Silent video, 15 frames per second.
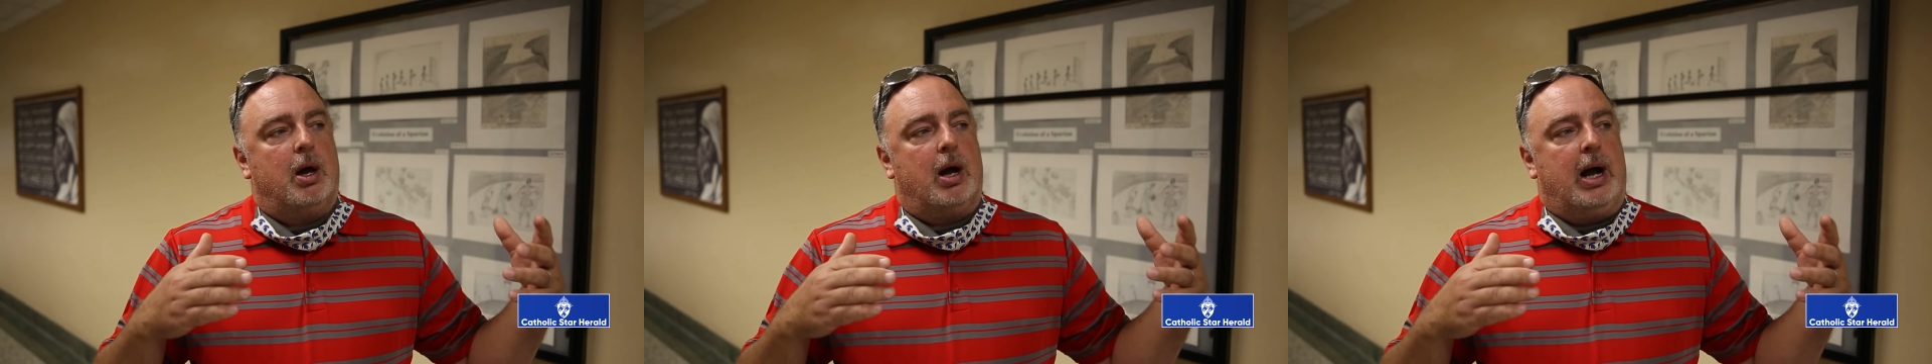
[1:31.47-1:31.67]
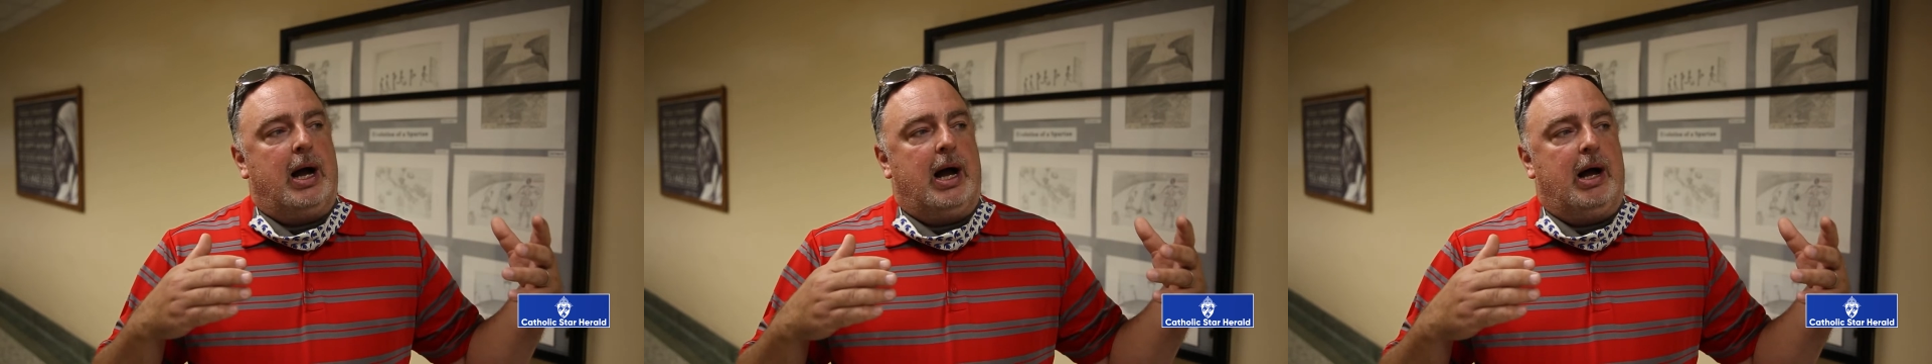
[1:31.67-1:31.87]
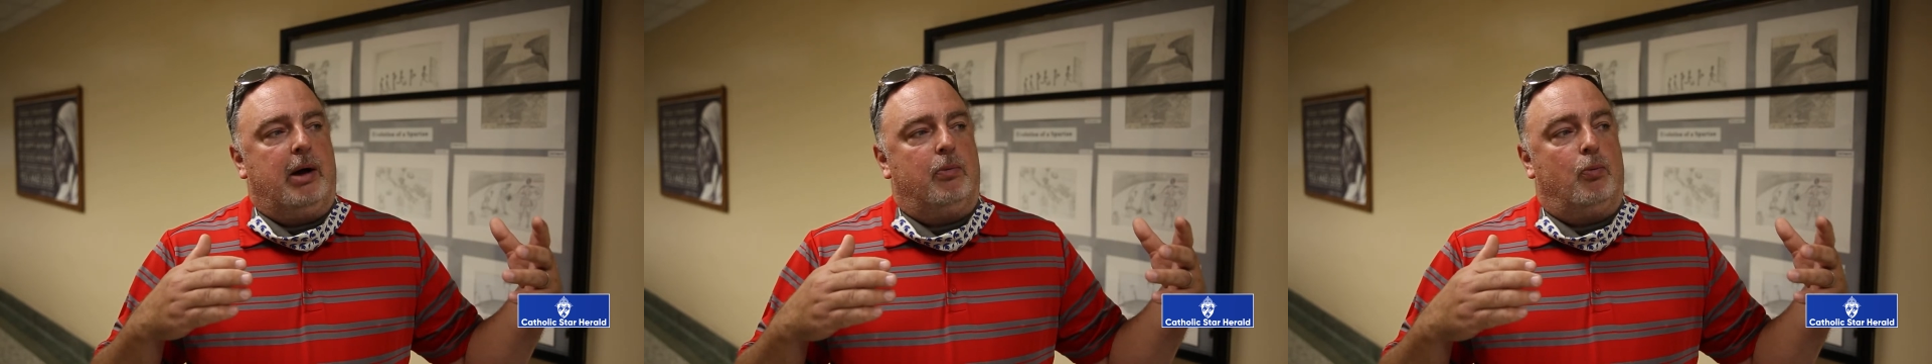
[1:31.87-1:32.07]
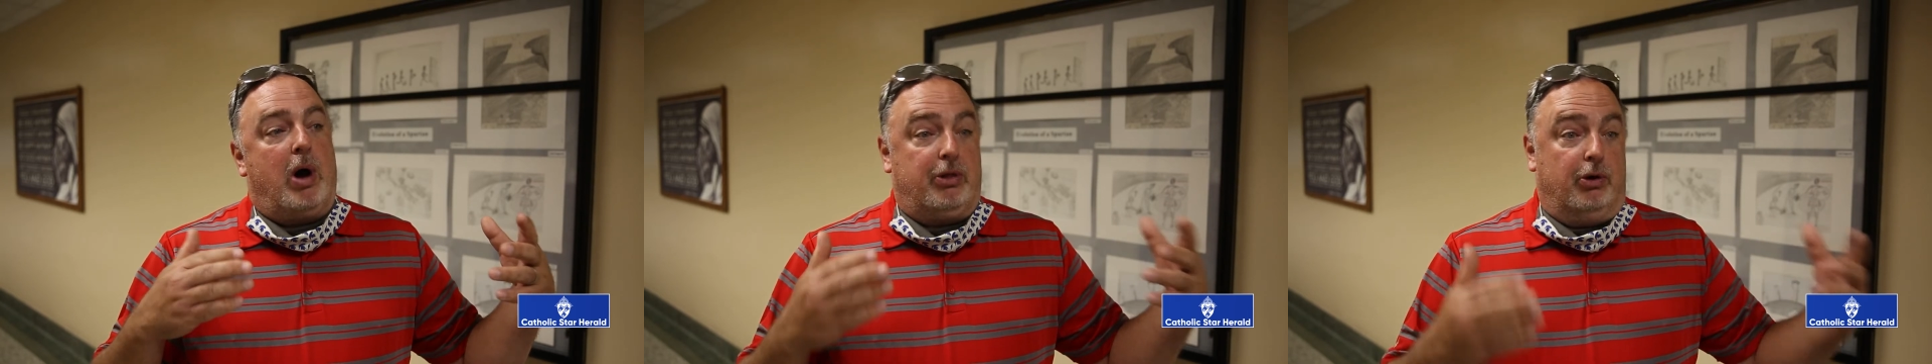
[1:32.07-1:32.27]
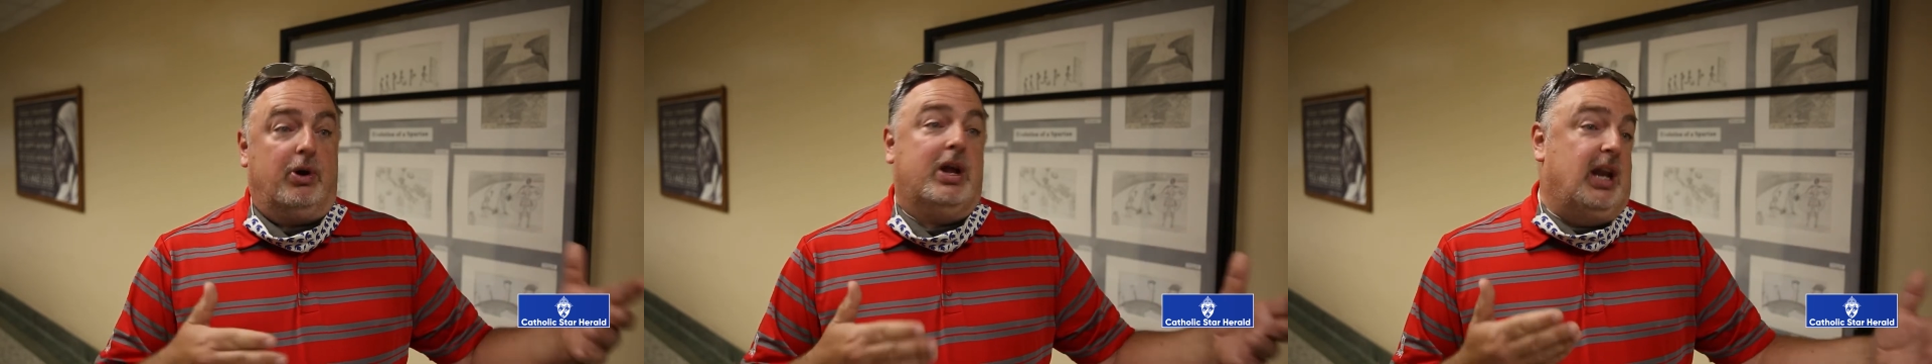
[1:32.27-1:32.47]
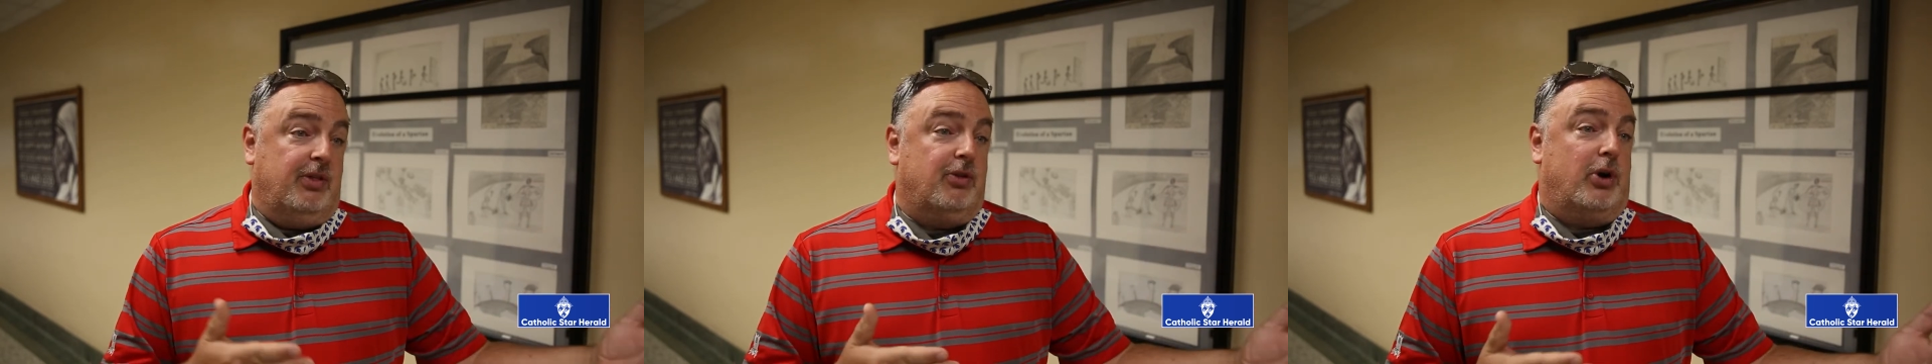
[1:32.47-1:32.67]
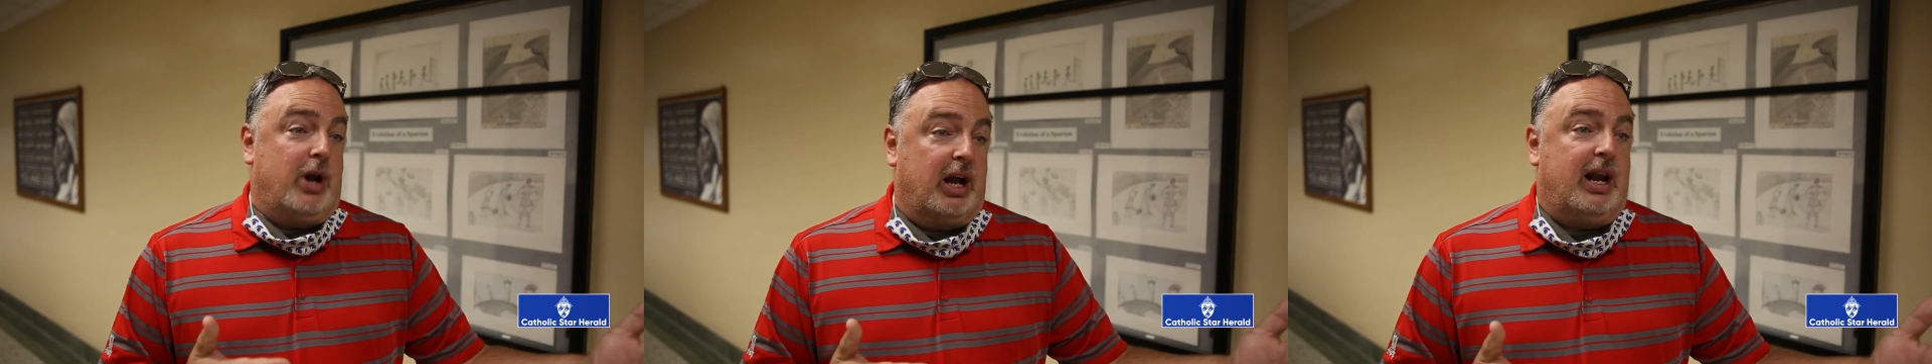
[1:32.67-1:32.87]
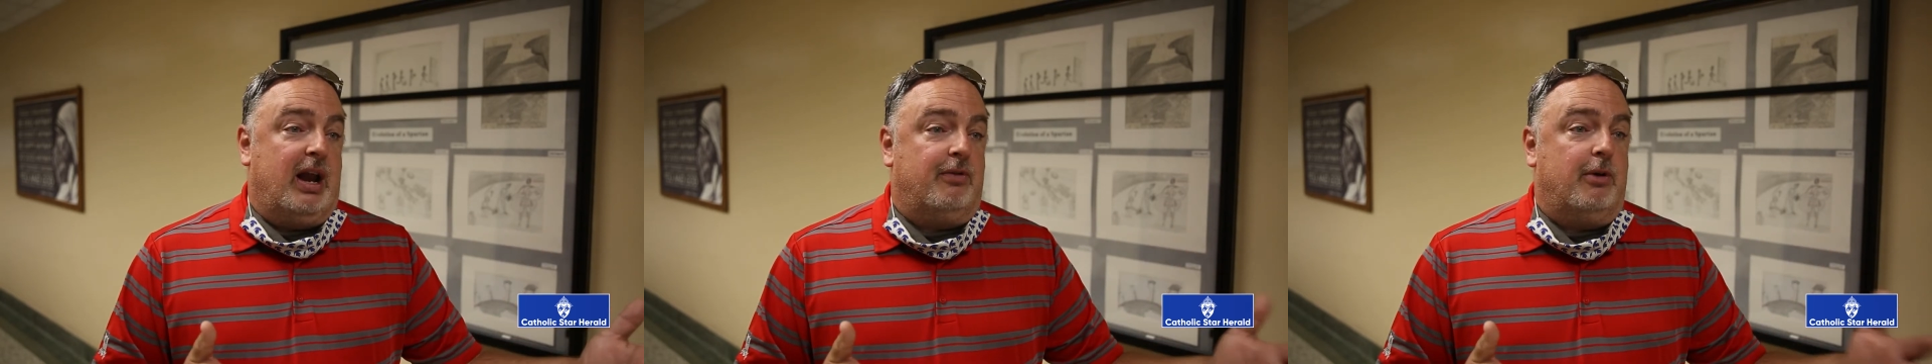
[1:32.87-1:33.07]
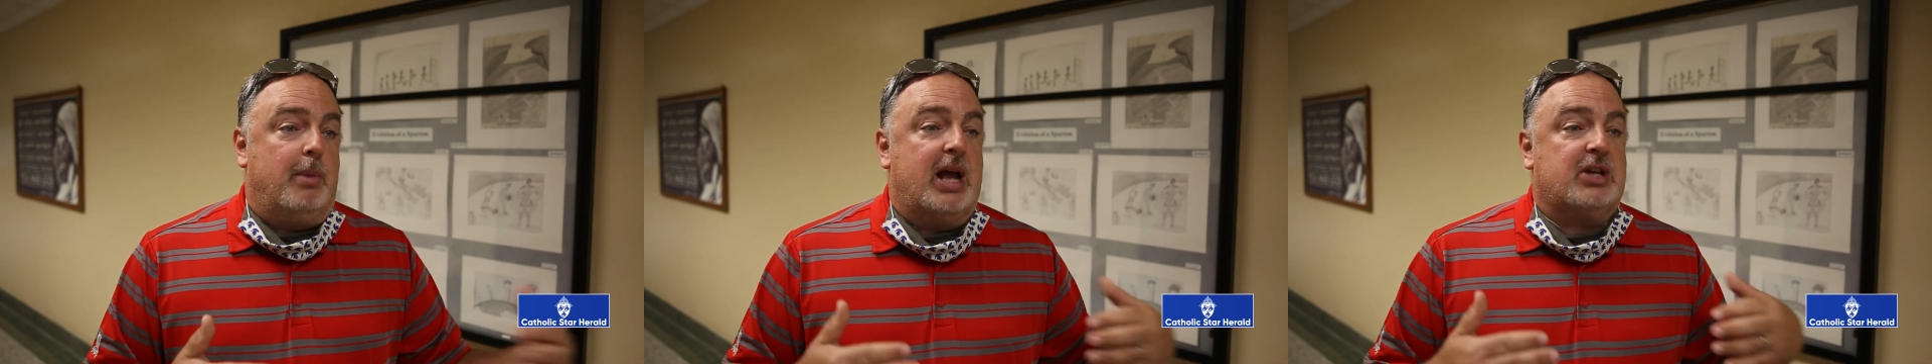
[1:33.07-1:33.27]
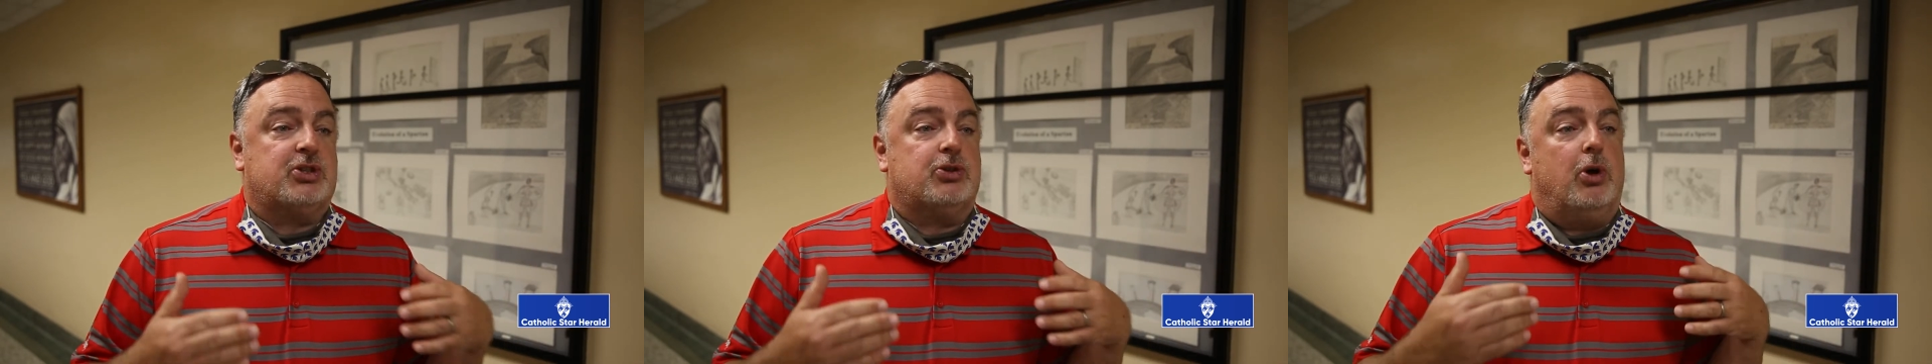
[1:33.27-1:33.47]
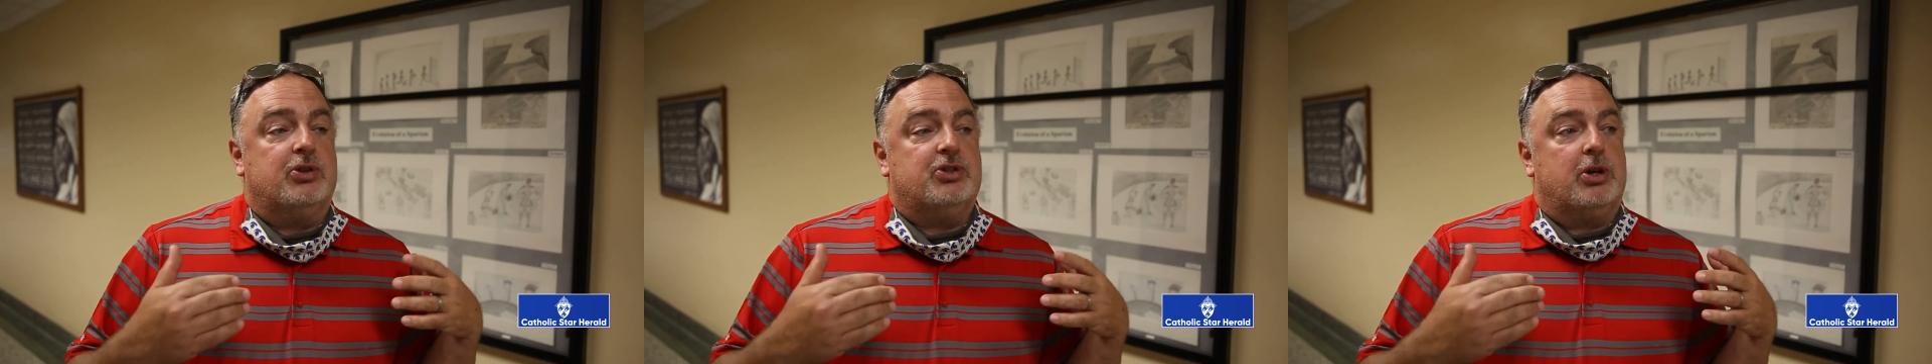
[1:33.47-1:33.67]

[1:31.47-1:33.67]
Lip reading: while they're eating, they're not going to have their masks on.